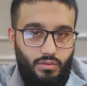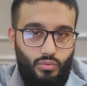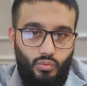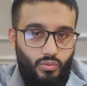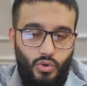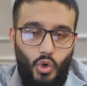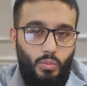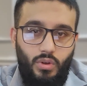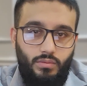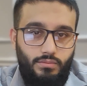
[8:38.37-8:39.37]

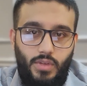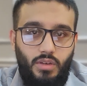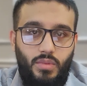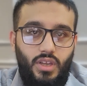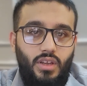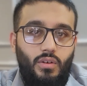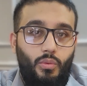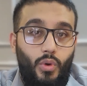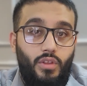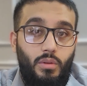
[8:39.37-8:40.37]
normal money making,
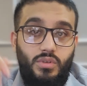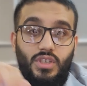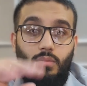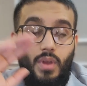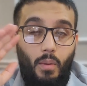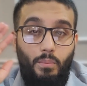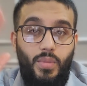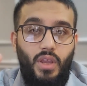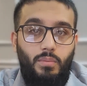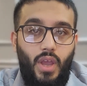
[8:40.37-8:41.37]
and 1 of them is gonna be a
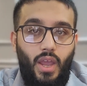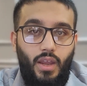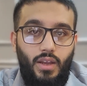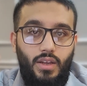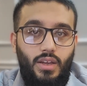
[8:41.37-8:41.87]
big bang.